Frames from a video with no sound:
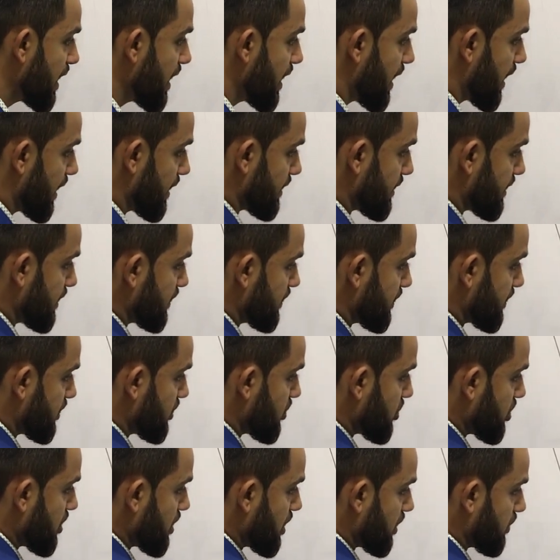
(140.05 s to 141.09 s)
and this
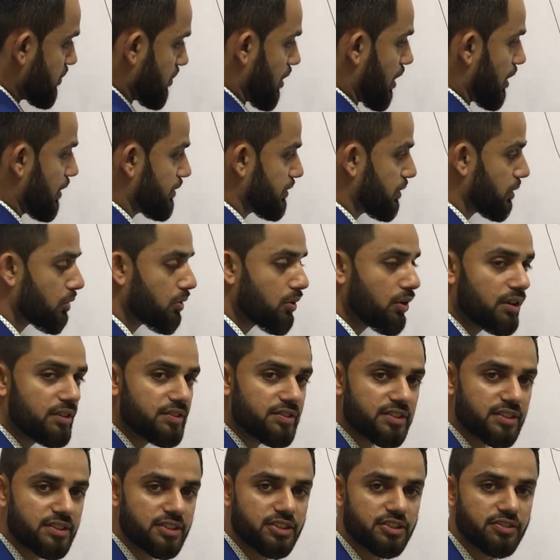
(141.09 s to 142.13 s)
G is also
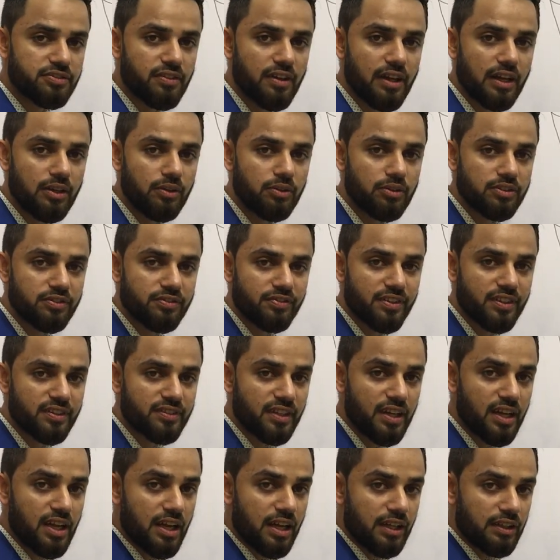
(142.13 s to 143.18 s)
constant, its value is fixed.
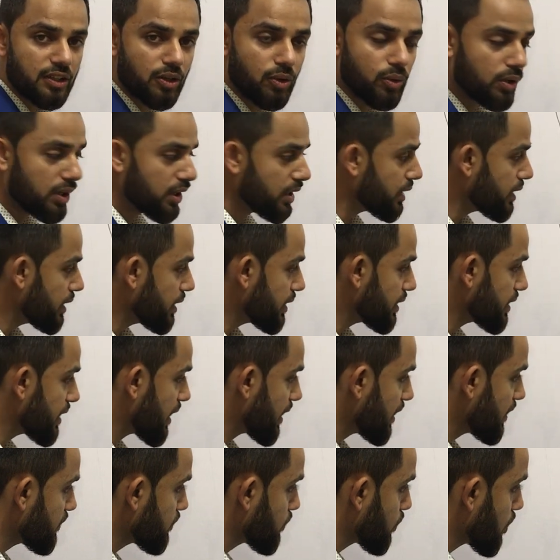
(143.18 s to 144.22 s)
The only thing
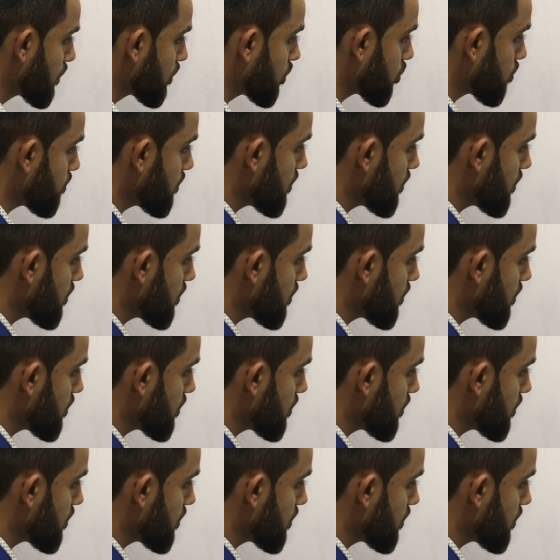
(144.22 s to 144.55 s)
that is going to